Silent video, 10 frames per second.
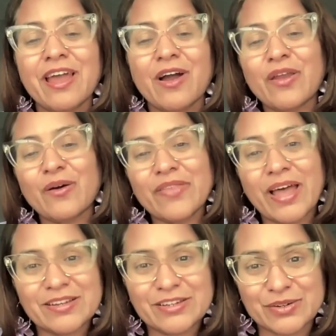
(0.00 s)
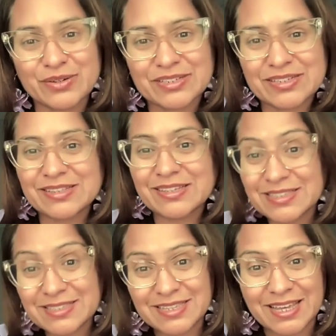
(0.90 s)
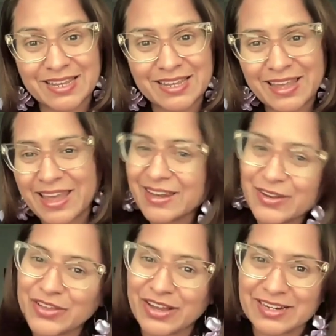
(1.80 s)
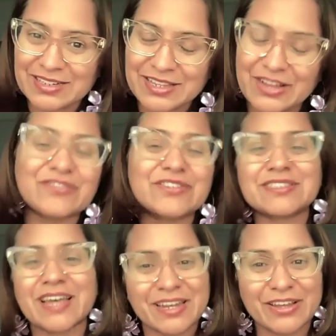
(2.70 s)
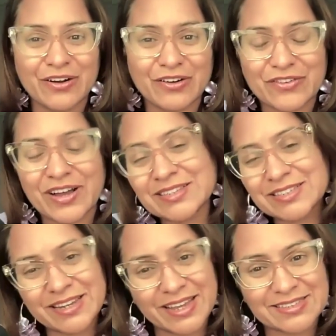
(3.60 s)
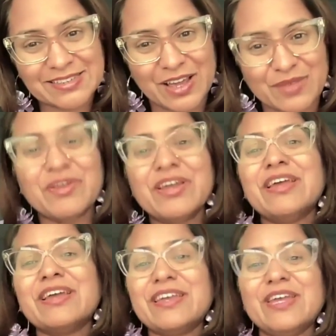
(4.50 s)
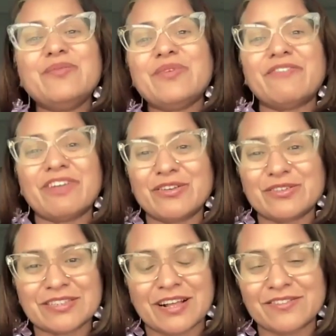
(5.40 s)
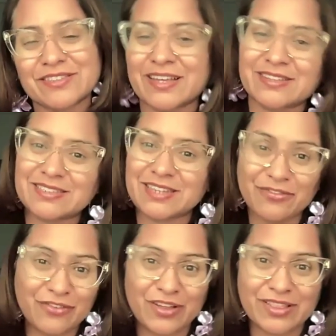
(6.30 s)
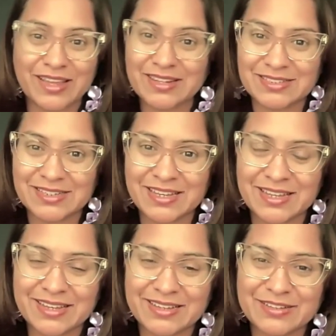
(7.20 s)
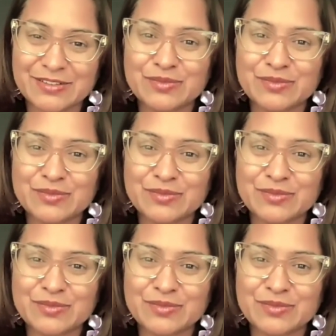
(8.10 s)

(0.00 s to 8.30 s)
And on that note, this is Sunny and her younger self signing off. Until next time, keep loving yourselves and stay authentic.